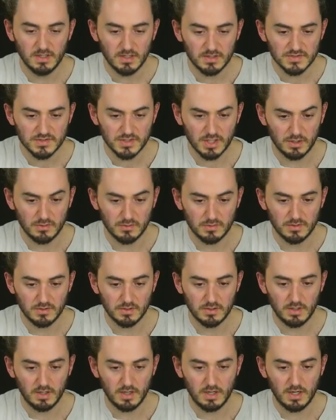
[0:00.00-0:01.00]
So
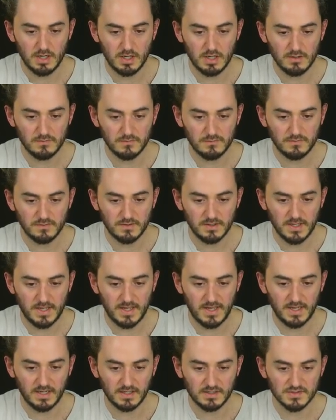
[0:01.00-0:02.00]
half
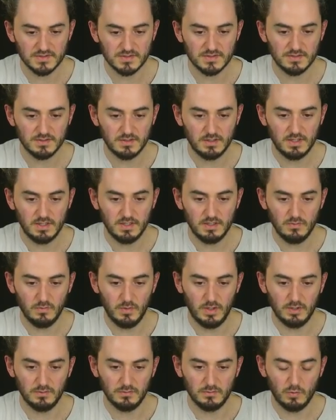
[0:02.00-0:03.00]
x,
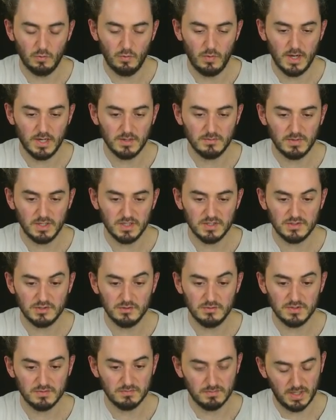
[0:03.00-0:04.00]
well, 1 minus
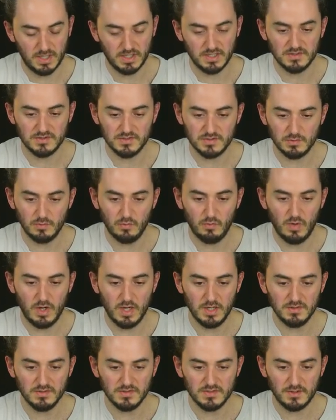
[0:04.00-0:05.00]
2 is minus
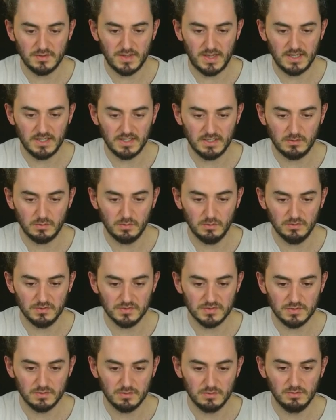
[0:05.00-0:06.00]
1, so that
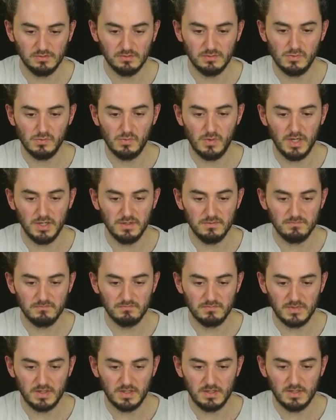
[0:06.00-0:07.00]
equals 1.
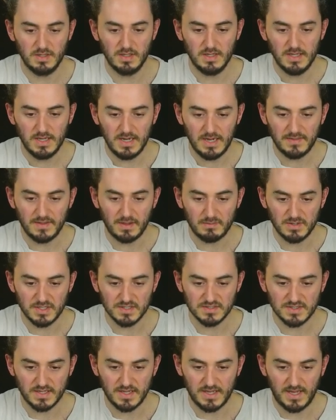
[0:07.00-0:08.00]
And that
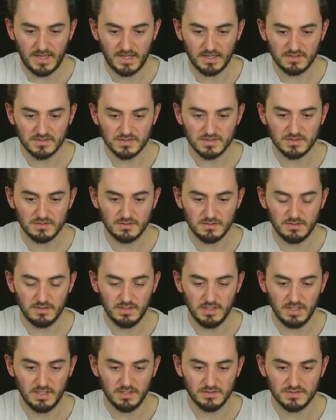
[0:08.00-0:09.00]
means that x
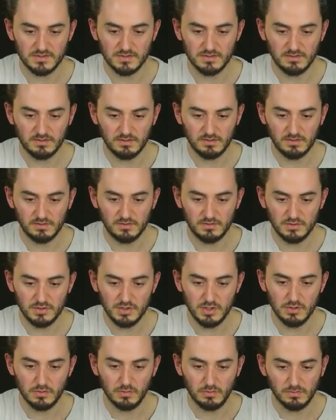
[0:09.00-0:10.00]
is
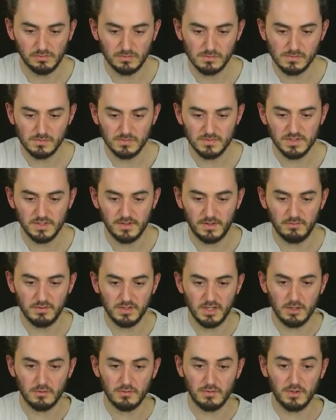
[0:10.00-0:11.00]
2. So there we
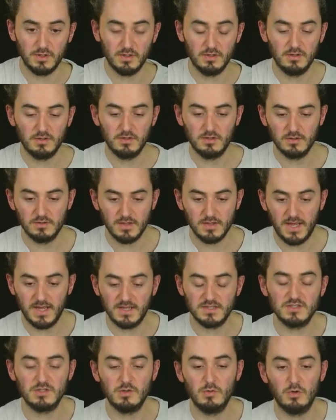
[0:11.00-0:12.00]
go. The
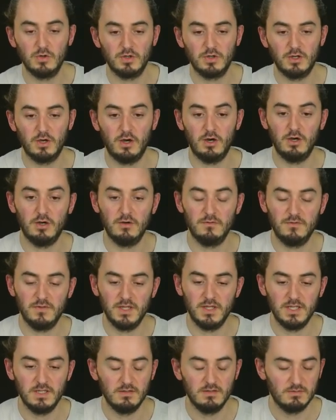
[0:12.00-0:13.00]
x coordinate of
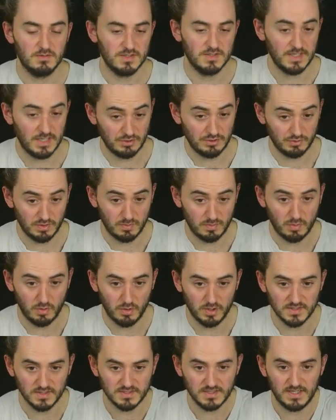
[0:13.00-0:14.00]
the stationary
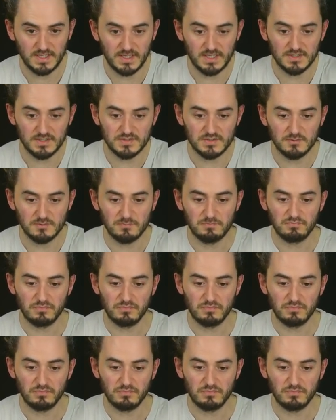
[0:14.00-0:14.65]
point is